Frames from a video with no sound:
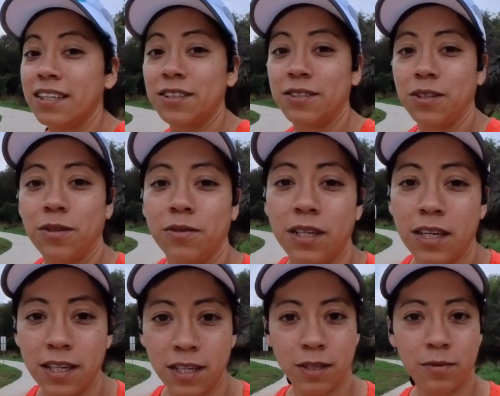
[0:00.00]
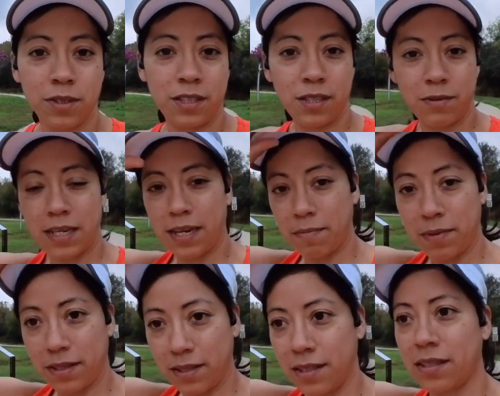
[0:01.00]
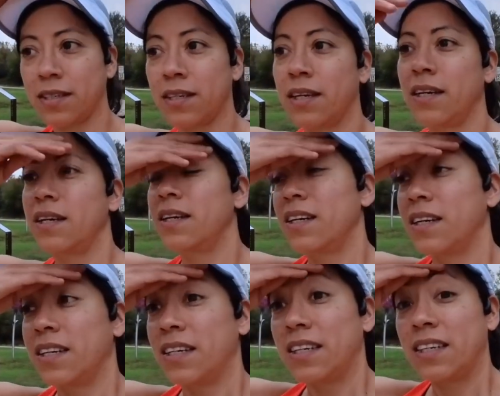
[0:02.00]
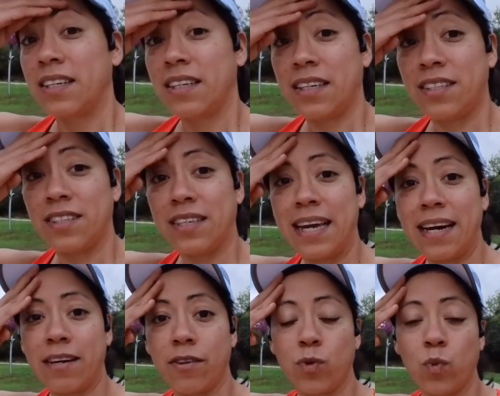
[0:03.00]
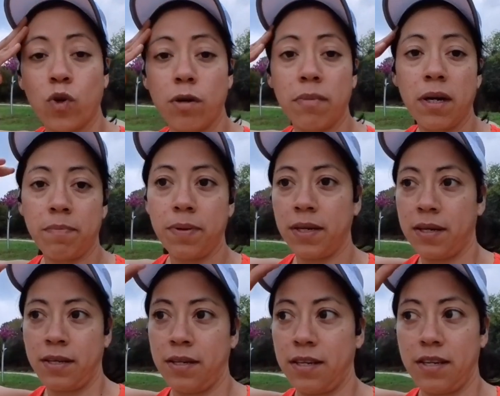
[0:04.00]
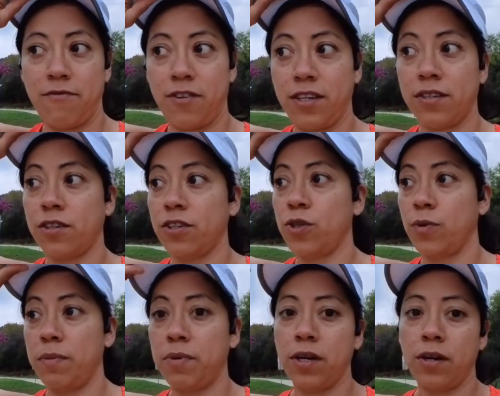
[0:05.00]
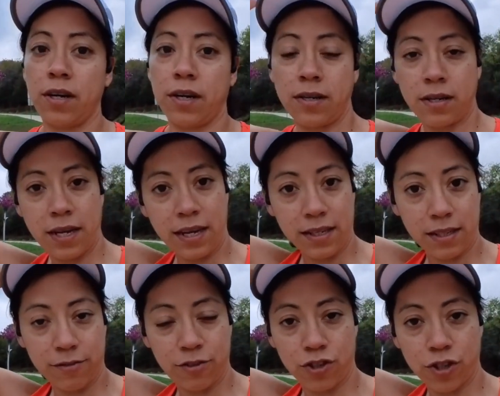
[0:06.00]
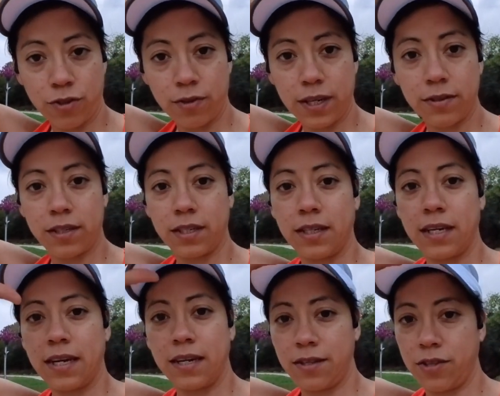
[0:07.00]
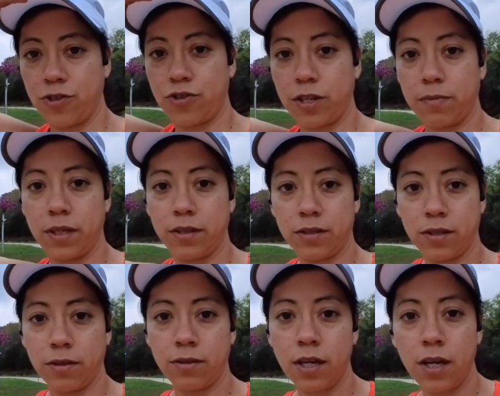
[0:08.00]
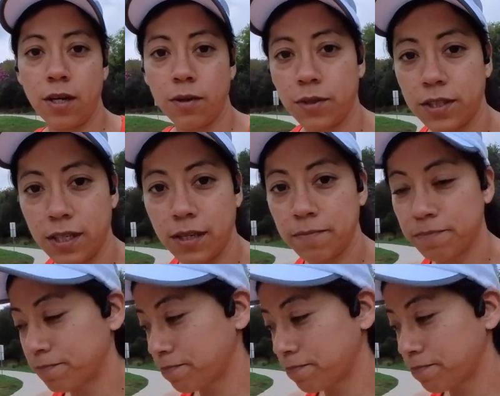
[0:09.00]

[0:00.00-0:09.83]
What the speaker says: So we'll see what happens. Gonna just head out on the warm up. If it does start to rain pretty hard, I guess I'll have to turn around and head to the treadmill. So we'll see.